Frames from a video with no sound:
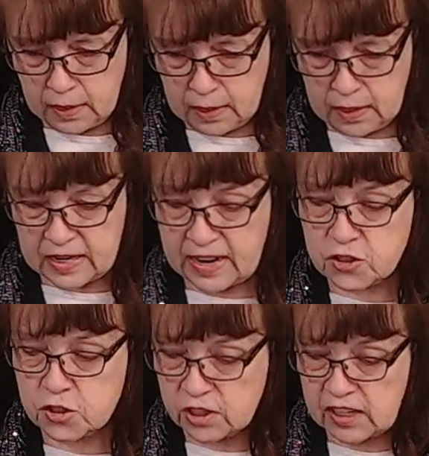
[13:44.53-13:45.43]
an
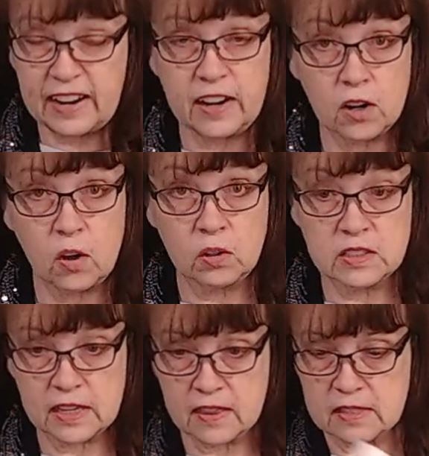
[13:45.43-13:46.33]
extra layer
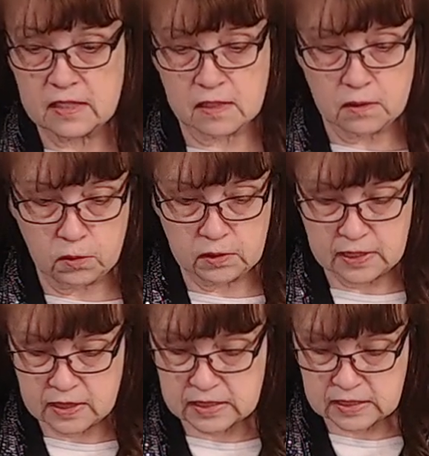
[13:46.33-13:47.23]
holding this
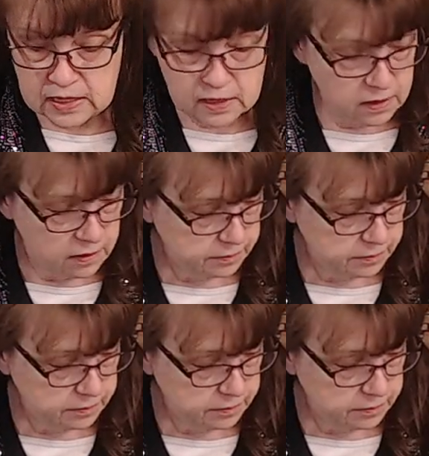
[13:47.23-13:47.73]
holding this in.